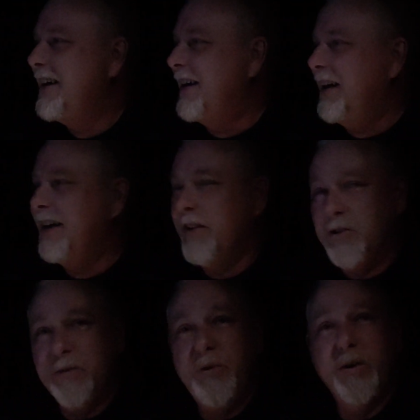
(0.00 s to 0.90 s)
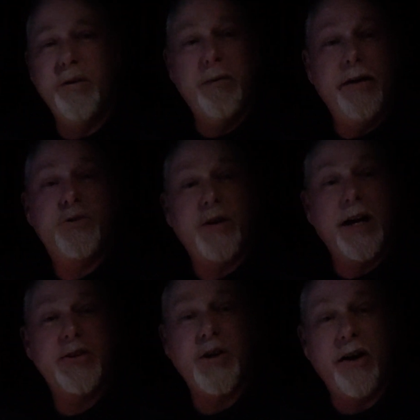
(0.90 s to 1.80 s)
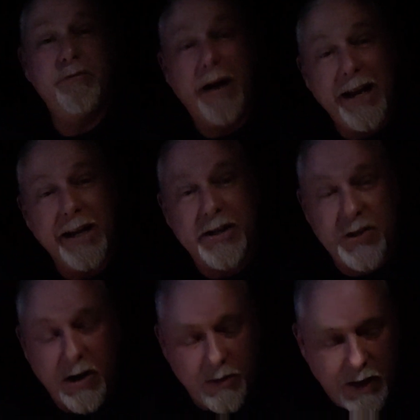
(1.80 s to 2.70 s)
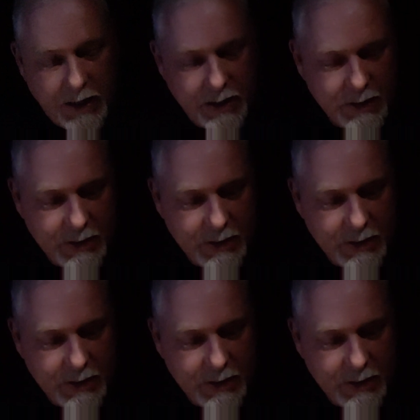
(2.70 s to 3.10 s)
There's a few of them I've scratched off my list already